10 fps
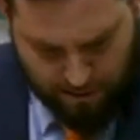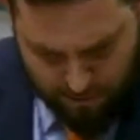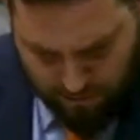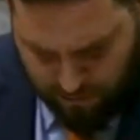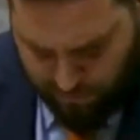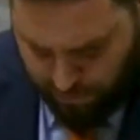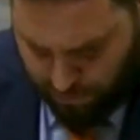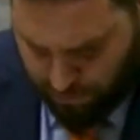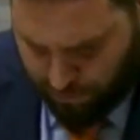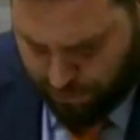So in
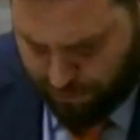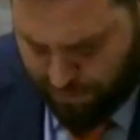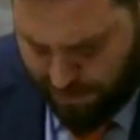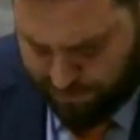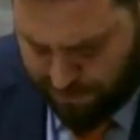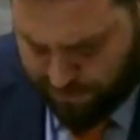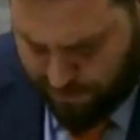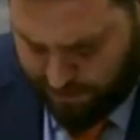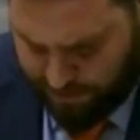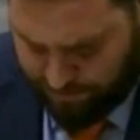conclusion, Madam
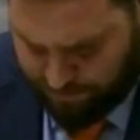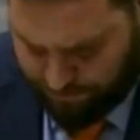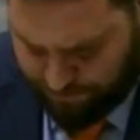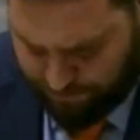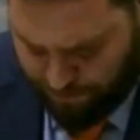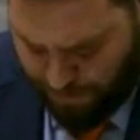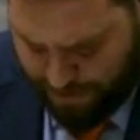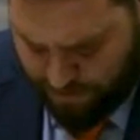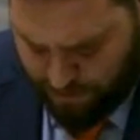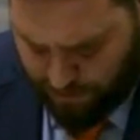Speaker,
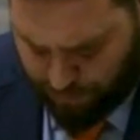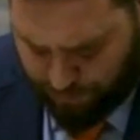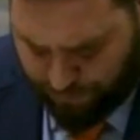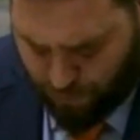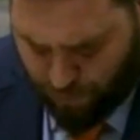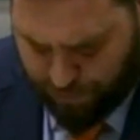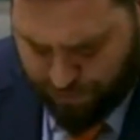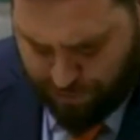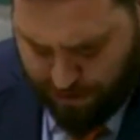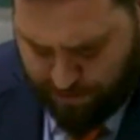I look forward
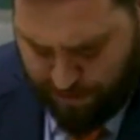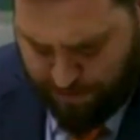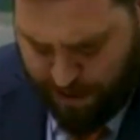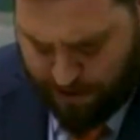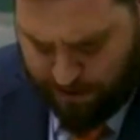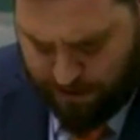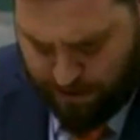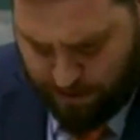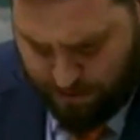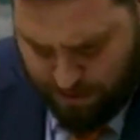to coming back
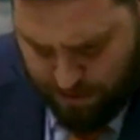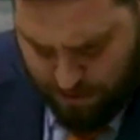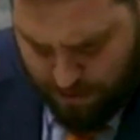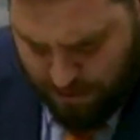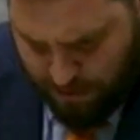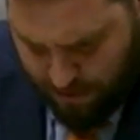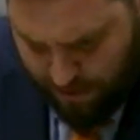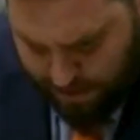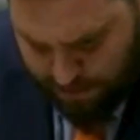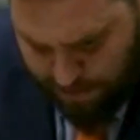
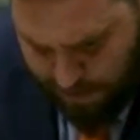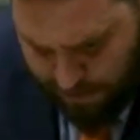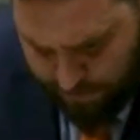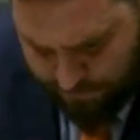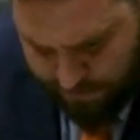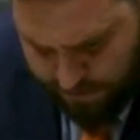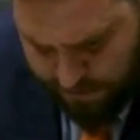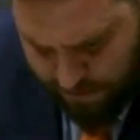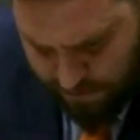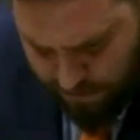and as part of
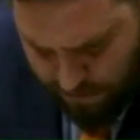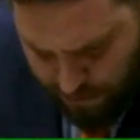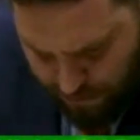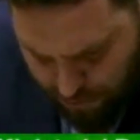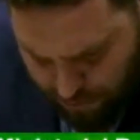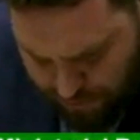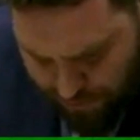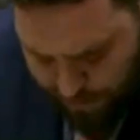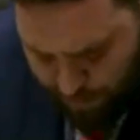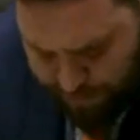this new
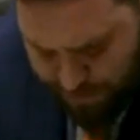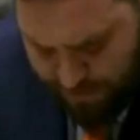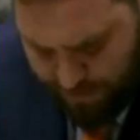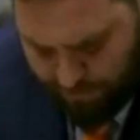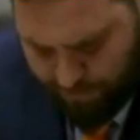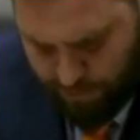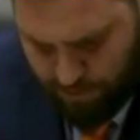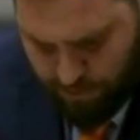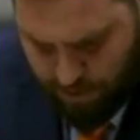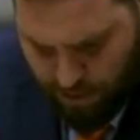CLP government
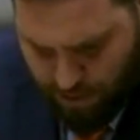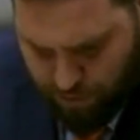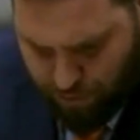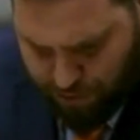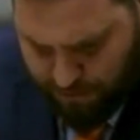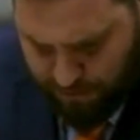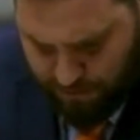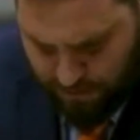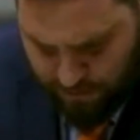pushing